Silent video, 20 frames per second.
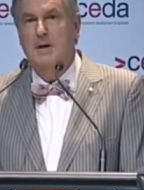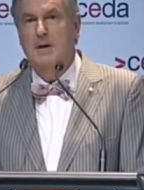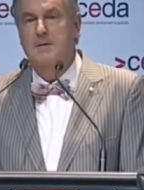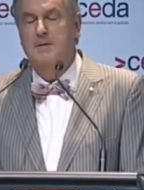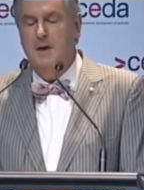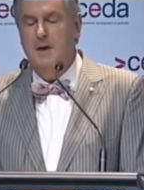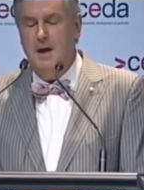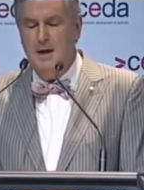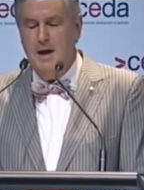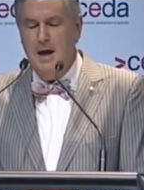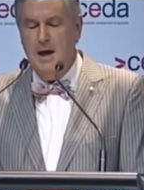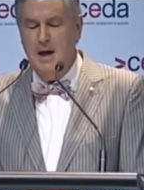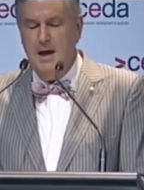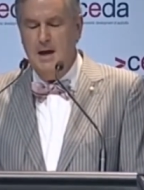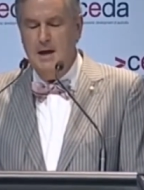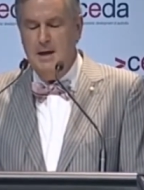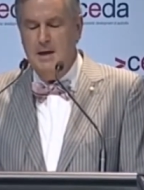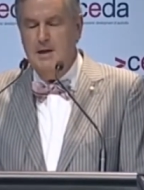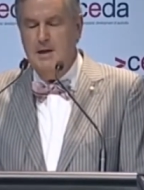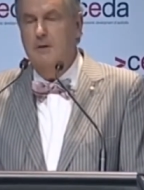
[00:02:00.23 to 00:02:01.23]
They are
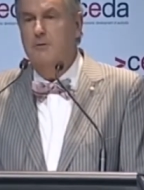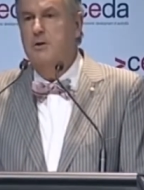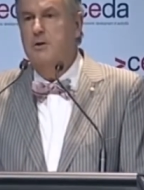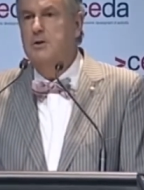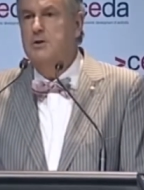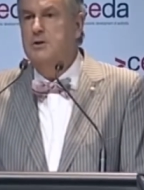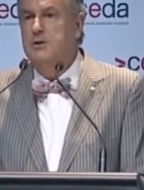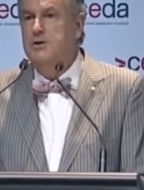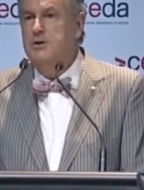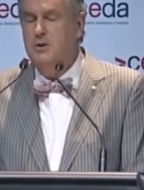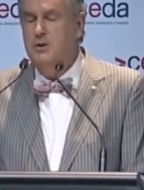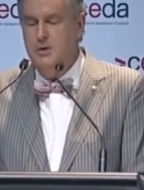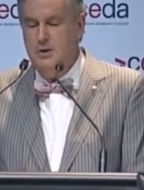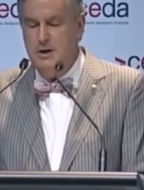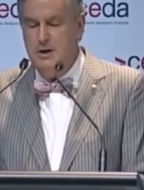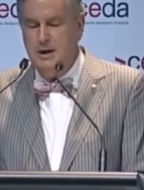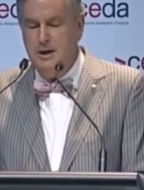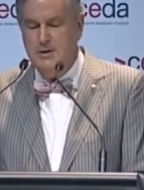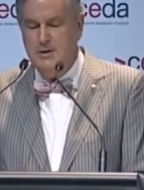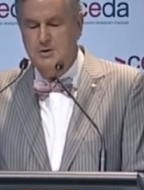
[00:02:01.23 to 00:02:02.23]
eager and
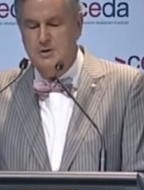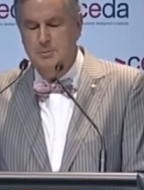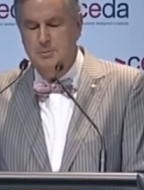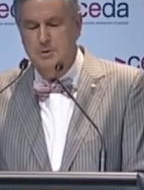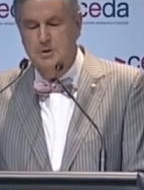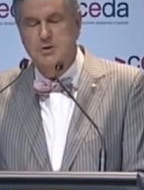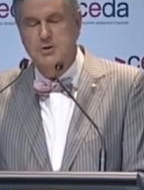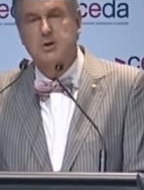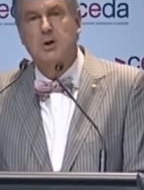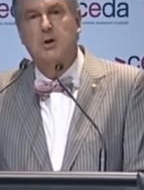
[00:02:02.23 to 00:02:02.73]
discerning customers